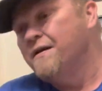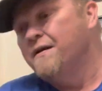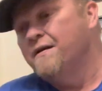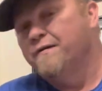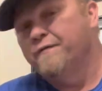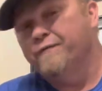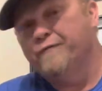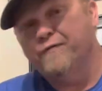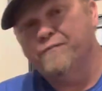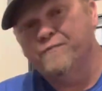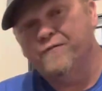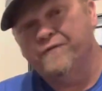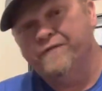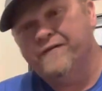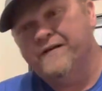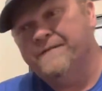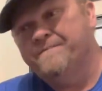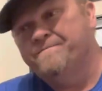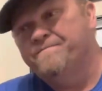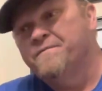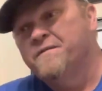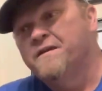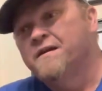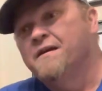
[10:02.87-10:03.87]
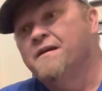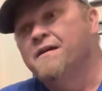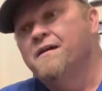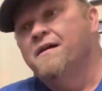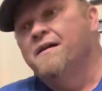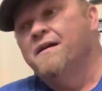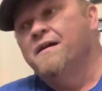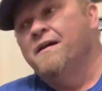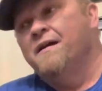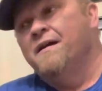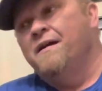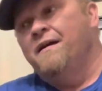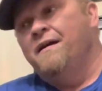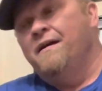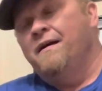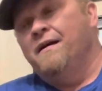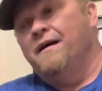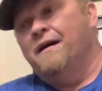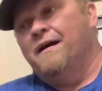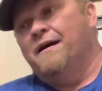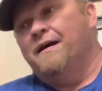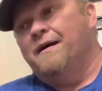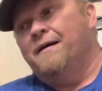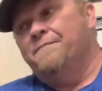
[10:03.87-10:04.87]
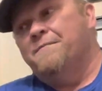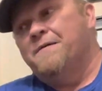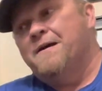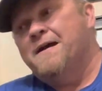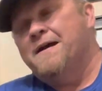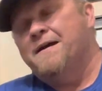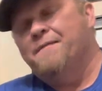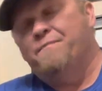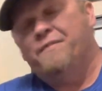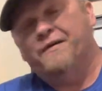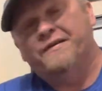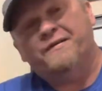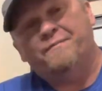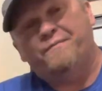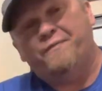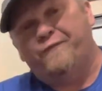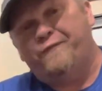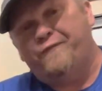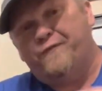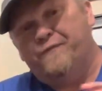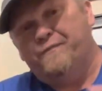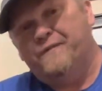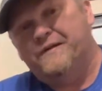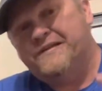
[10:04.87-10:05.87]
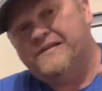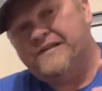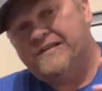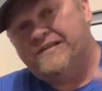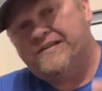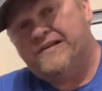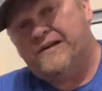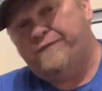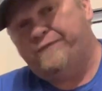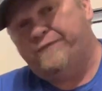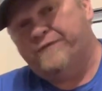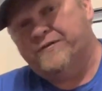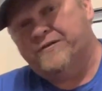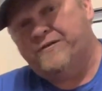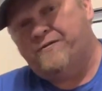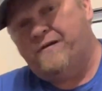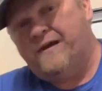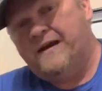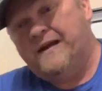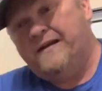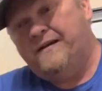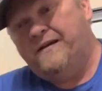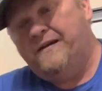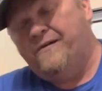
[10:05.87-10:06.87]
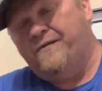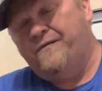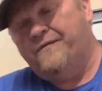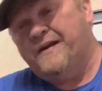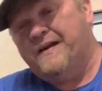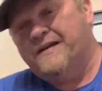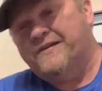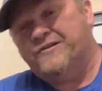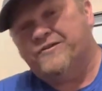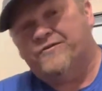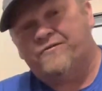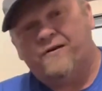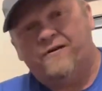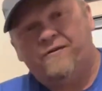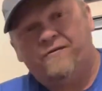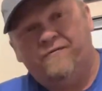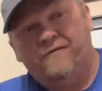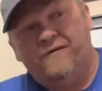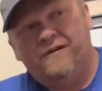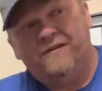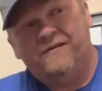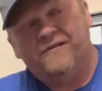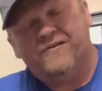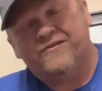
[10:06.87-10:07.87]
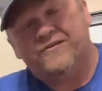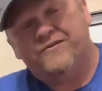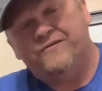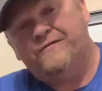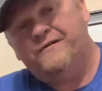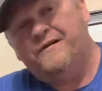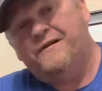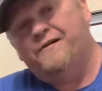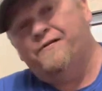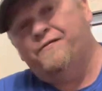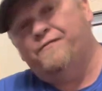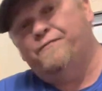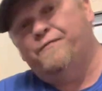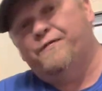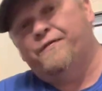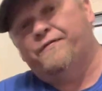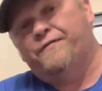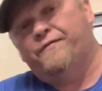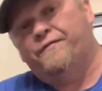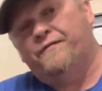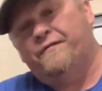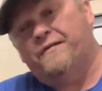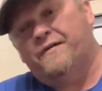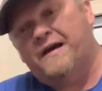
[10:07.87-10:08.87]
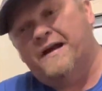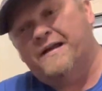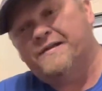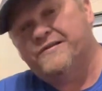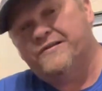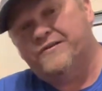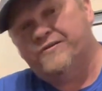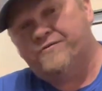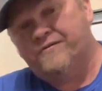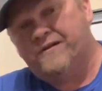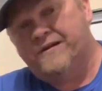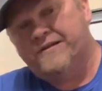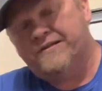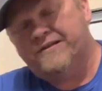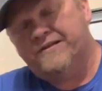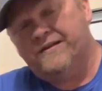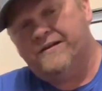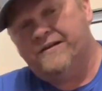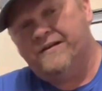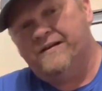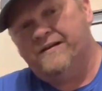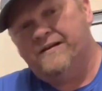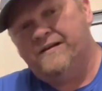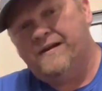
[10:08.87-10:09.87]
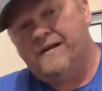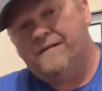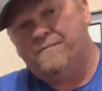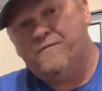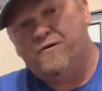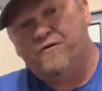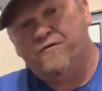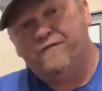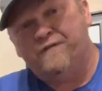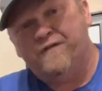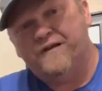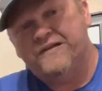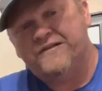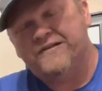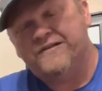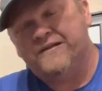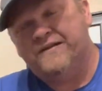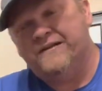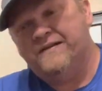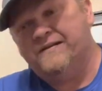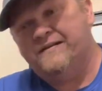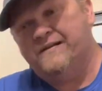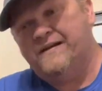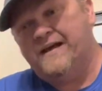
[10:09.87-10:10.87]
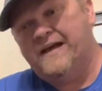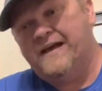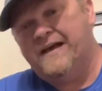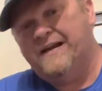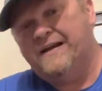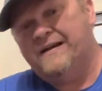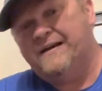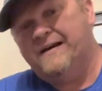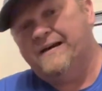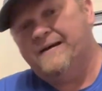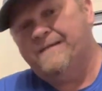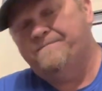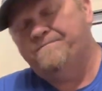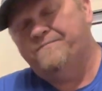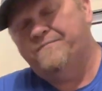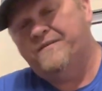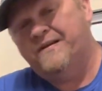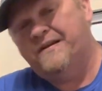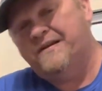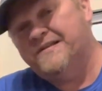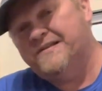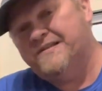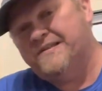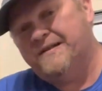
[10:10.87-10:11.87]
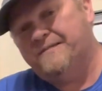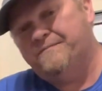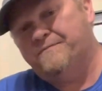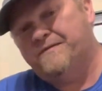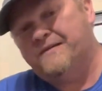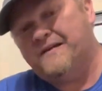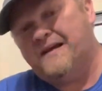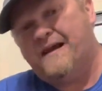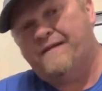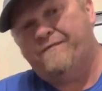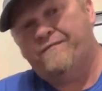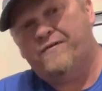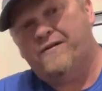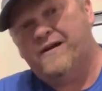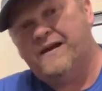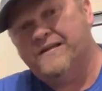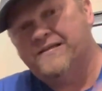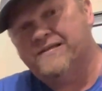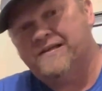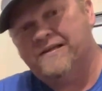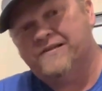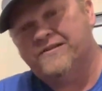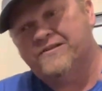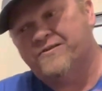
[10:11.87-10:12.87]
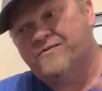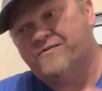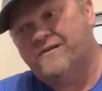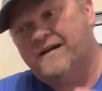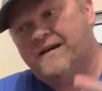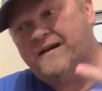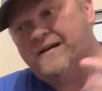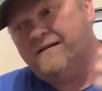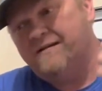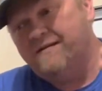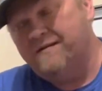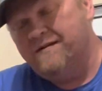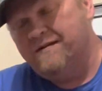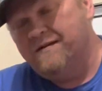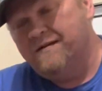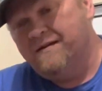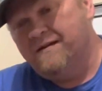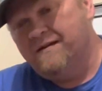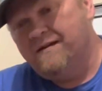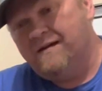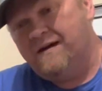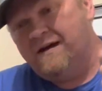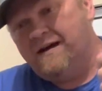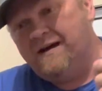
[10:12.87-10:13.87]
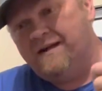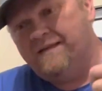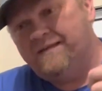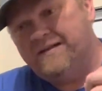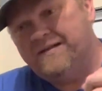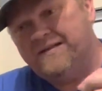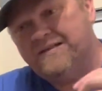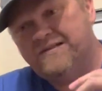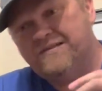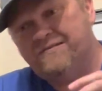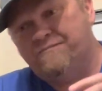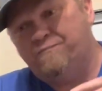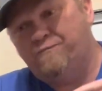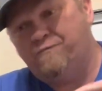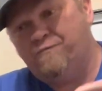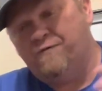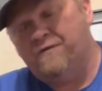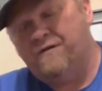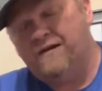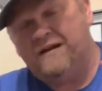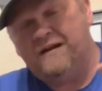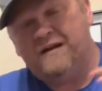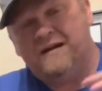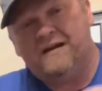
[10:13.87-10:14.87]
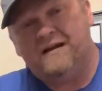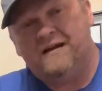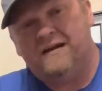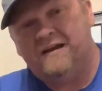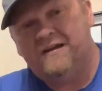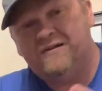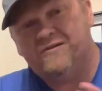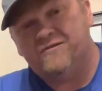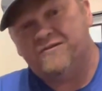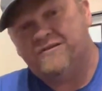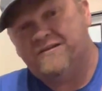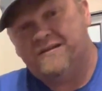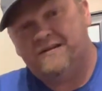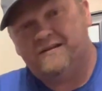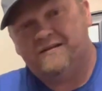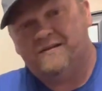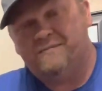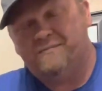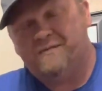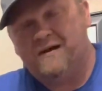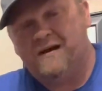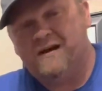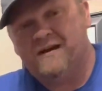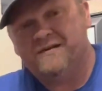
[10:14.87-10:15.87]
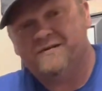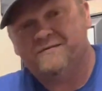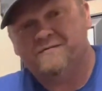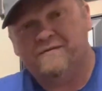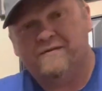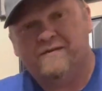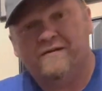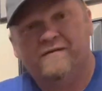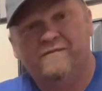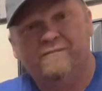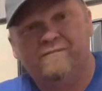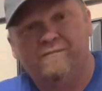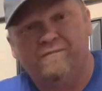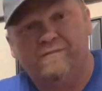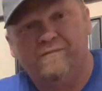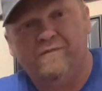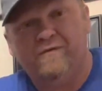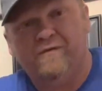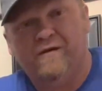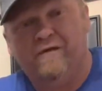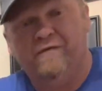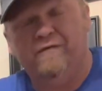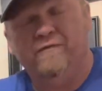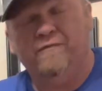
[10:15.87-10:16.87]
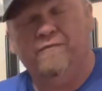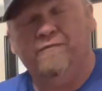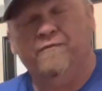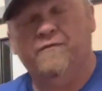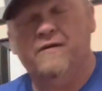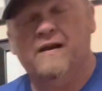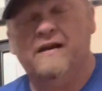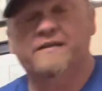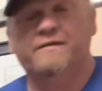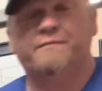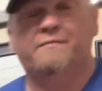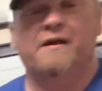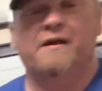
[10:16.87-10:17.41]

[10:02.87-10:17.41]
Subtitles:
for a movie. But the performance itself was great. They struggled in the studio with concentration and motivation, and didn't seem to have their heads on straight. They just weren't interested, to be honest with you. Or not to be